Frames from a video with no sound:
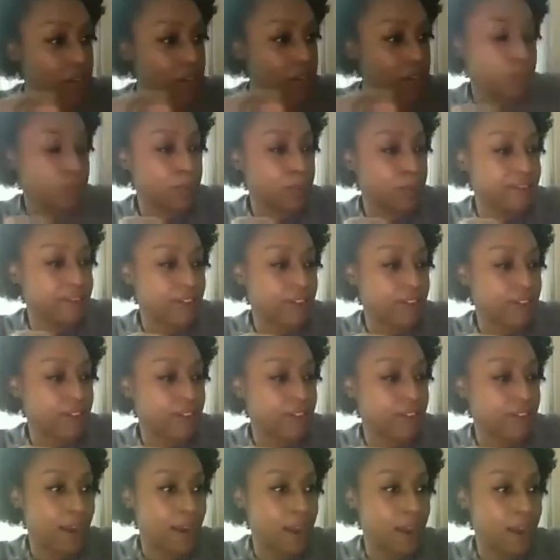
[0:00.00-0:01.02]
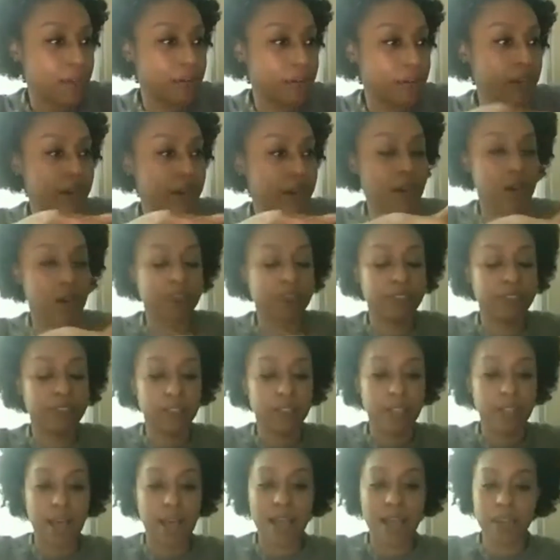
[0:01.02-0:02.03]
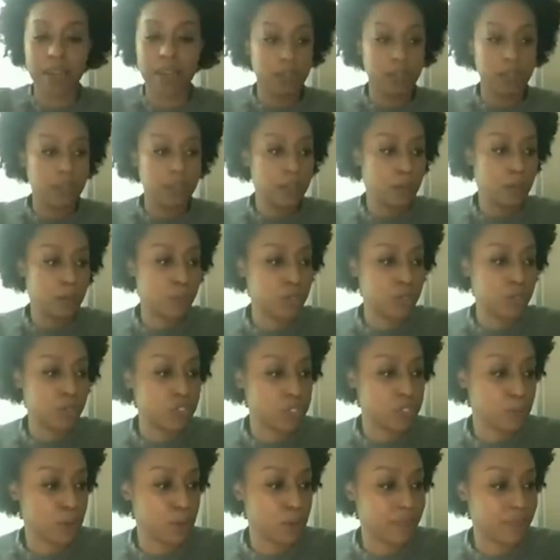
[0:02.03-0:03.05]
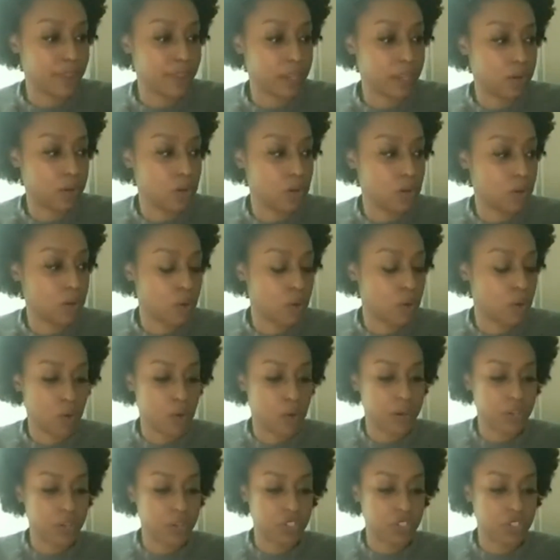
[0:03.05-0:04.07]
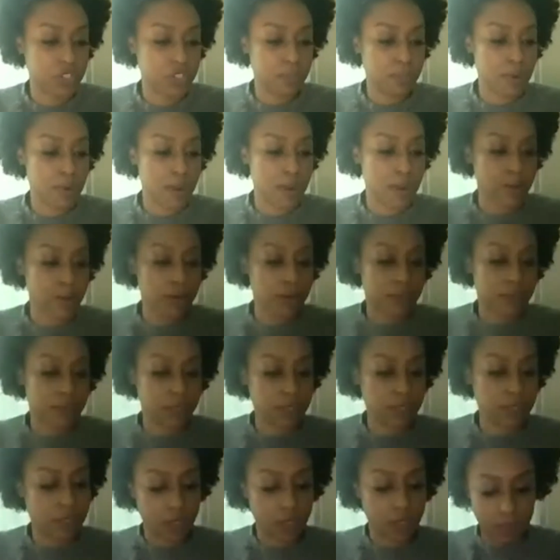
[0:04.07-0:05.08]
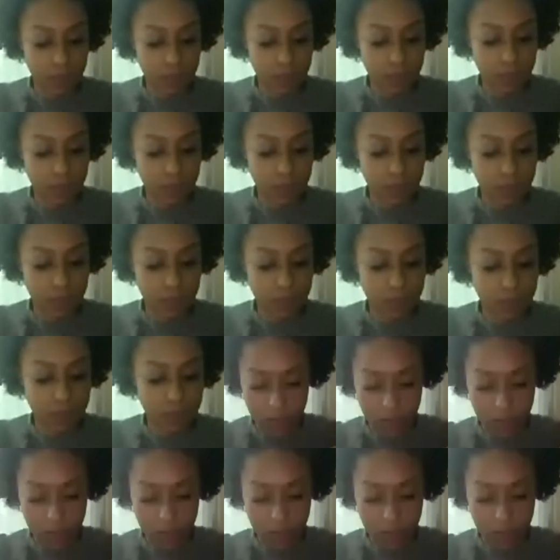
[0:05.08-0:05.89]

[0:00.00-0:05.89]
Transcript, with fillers: wear foxy brown an awful lot, which is more of like an orange brown. say. Yeah,